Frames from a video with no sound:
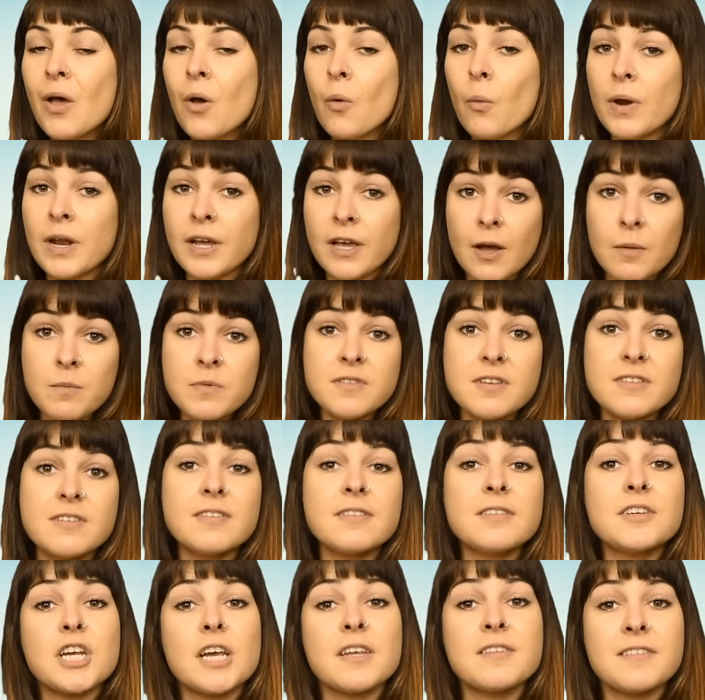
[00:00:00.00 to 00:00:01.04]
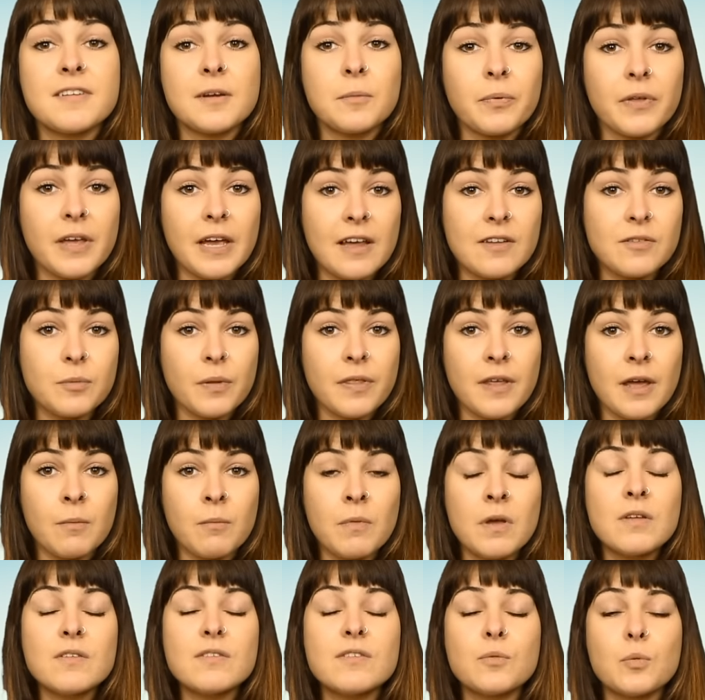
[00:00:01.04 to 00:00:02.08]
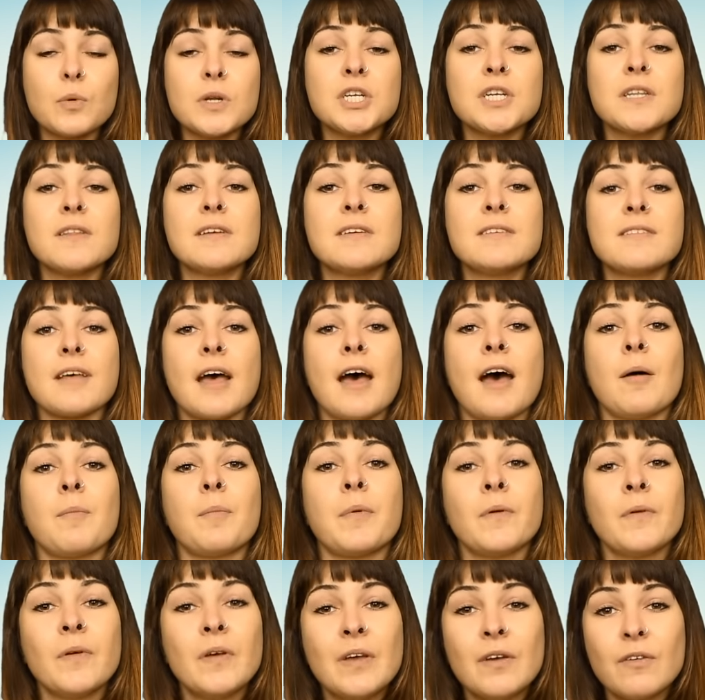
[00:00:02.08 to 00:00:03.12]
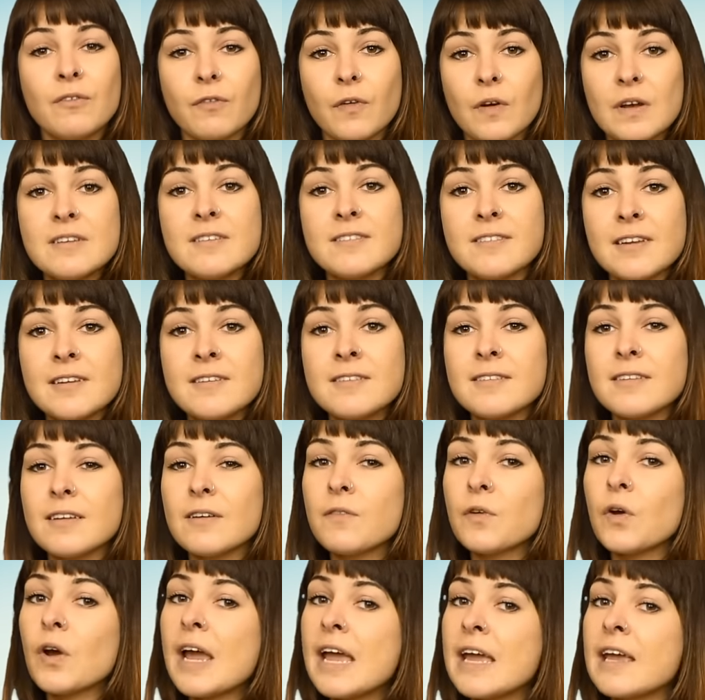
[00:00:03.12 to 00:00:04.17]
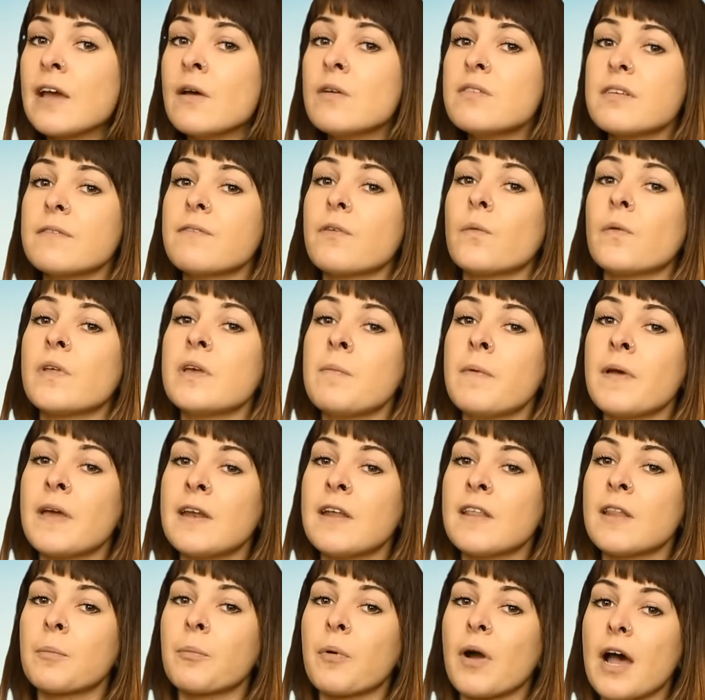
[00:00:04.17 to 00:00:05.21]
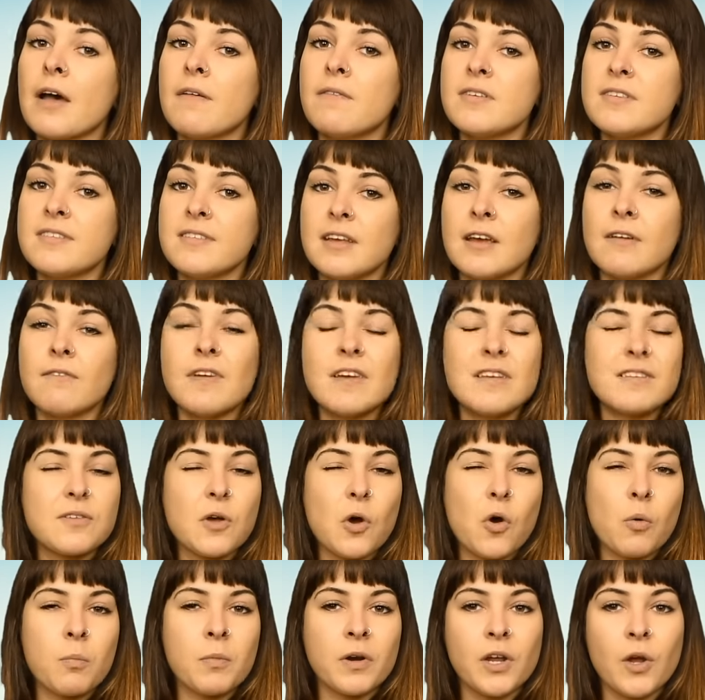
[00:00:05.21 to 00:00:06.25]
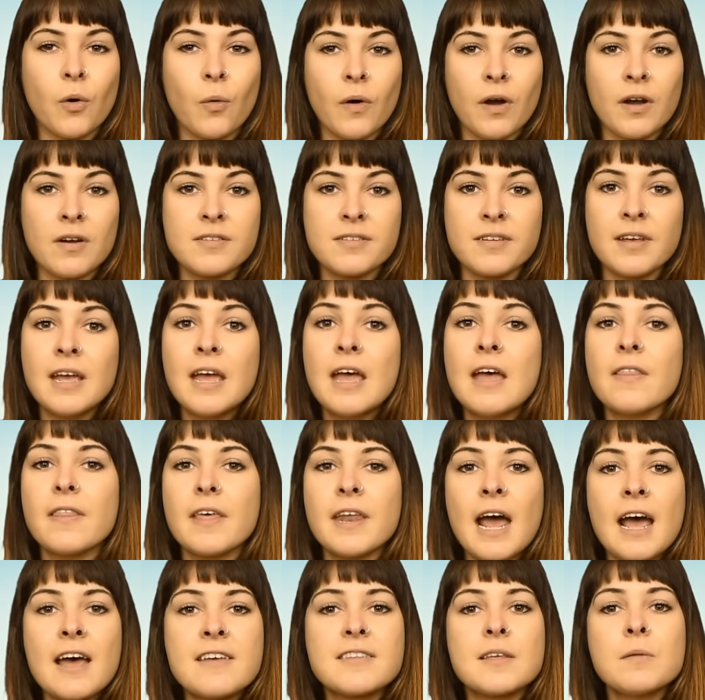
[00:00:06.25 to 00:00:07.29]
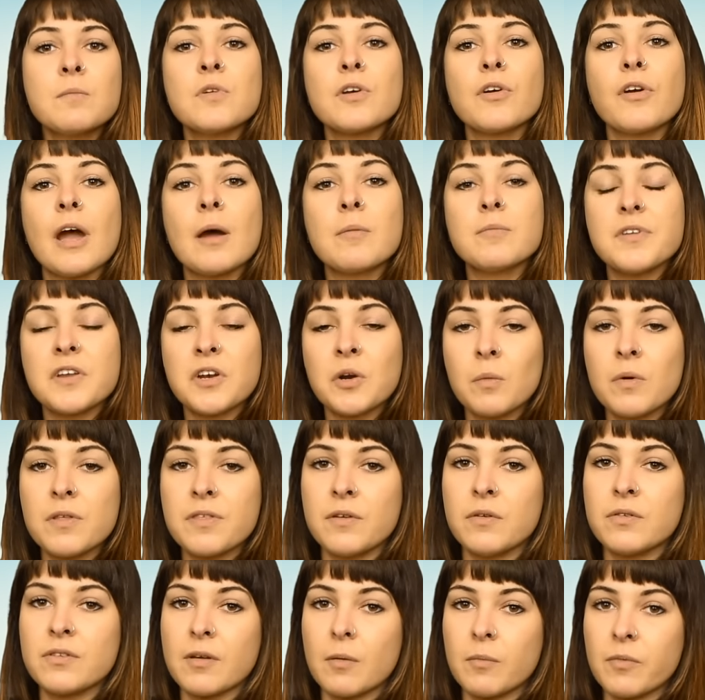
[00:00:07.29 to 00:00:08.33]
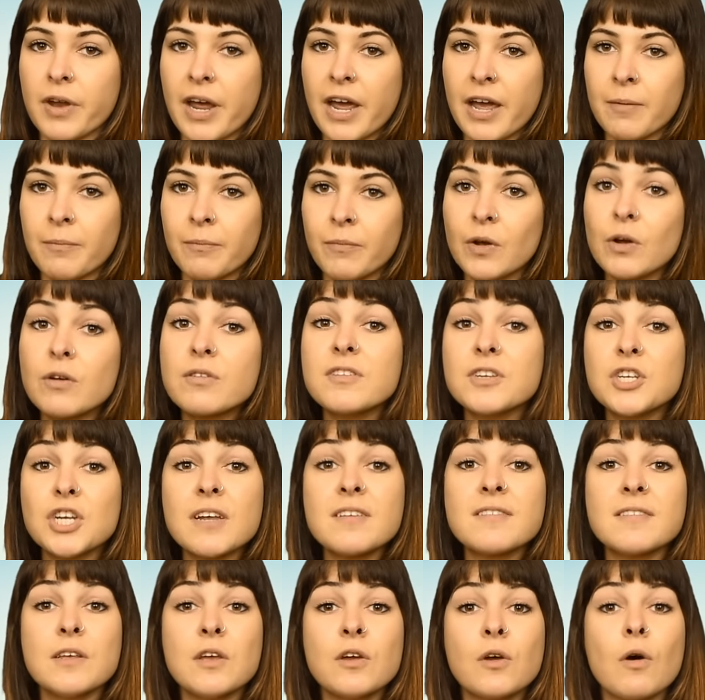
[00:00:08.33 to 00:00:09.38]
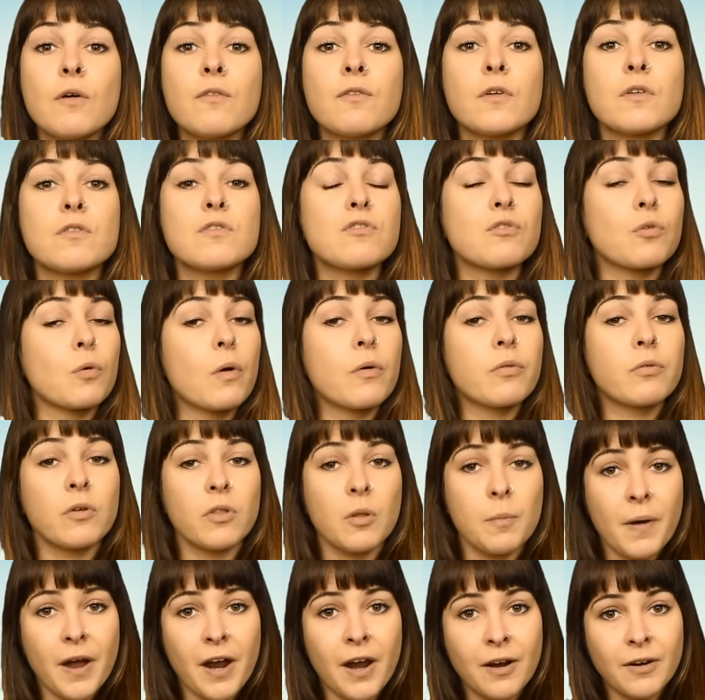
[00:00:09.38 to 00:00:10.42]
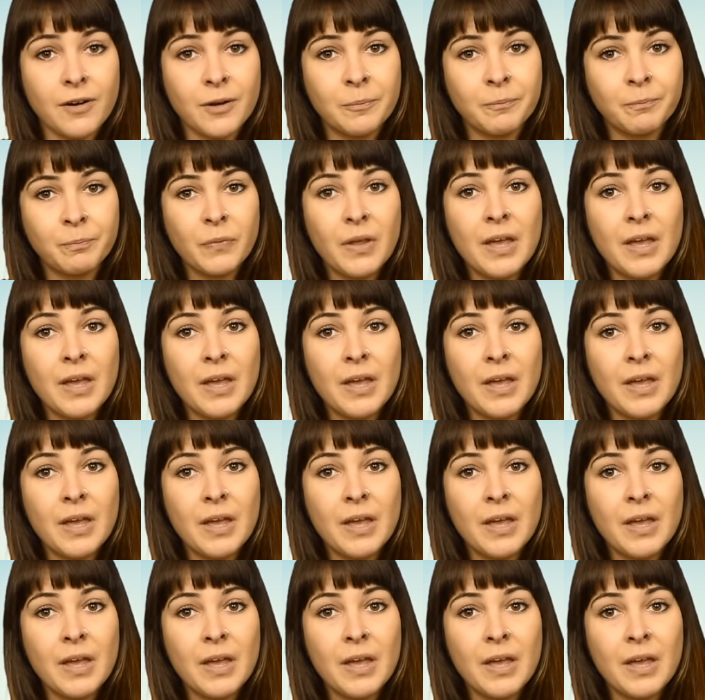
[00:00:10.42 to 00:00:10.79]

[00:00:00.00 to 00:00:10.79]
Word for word: When it comes to suggesting plans with him, switch things up. For instance, if your hangouts have only been in the privacy of his home or yours, then ask him to grab dinner with you sometime or suggest that you go for a stroll through the park.